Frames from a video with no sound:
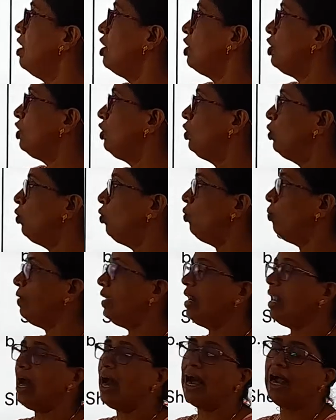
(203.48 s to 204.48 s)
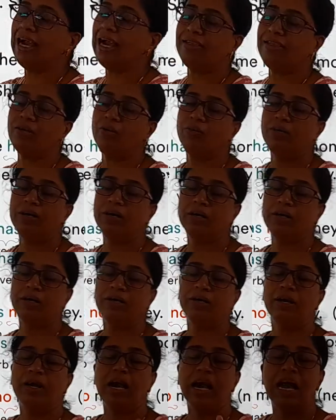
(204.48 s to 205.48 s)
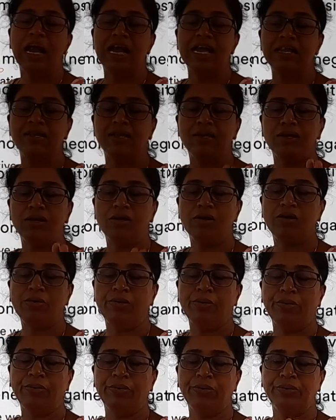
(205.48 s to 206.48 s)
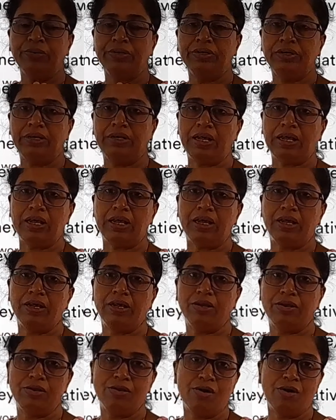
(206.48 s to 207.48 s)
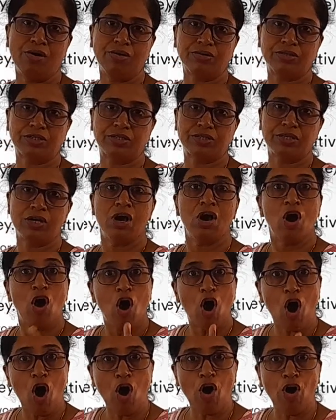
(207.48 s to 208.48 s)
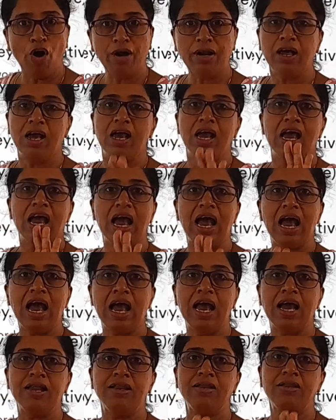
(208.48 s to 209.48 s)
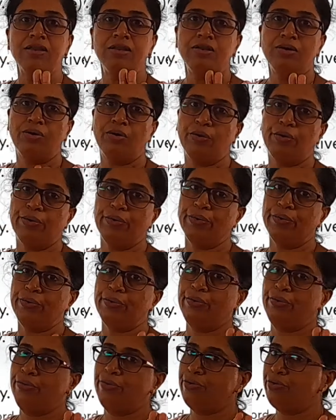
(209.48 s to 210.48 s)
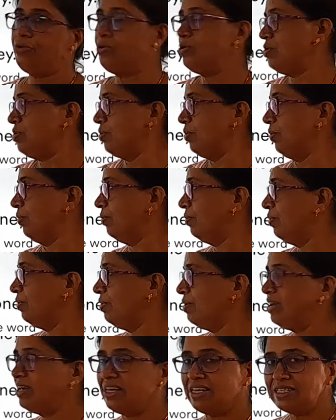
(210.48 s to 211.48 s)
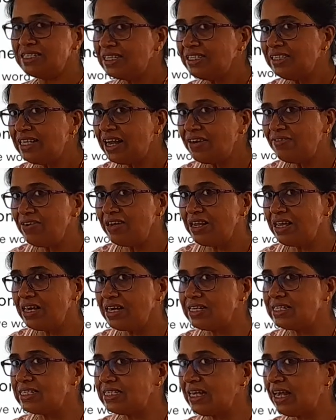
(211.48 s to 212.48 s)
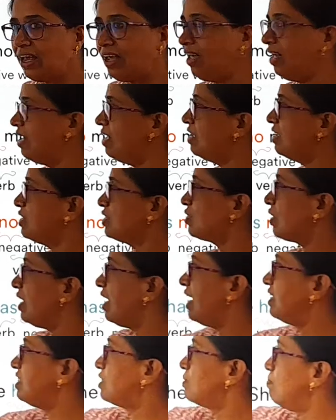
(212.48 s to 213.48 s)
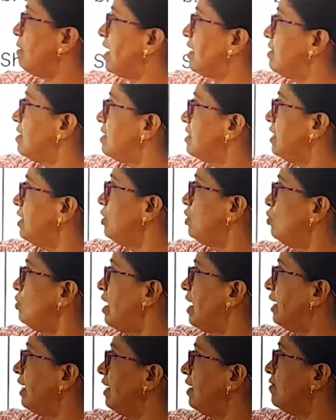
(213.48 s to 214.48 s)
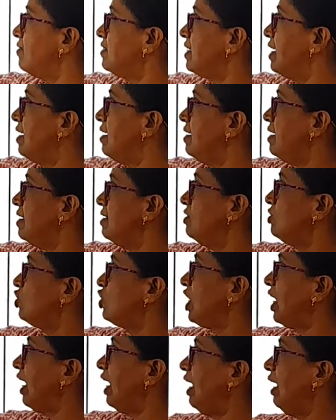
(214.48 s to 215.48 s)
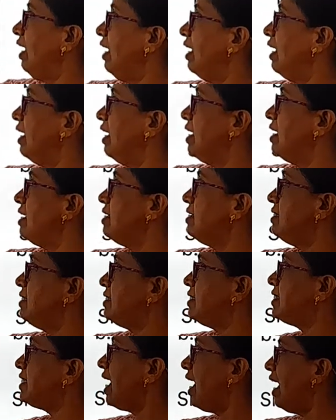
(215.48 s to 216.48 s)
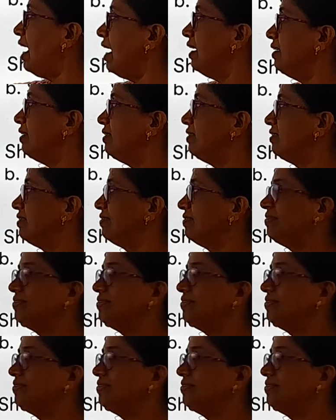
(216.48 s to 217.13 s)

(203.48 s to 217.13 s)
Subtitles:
you will add the word not, not or no, no. Isn't that very easy? So let's make this into negative sentence. She is sad.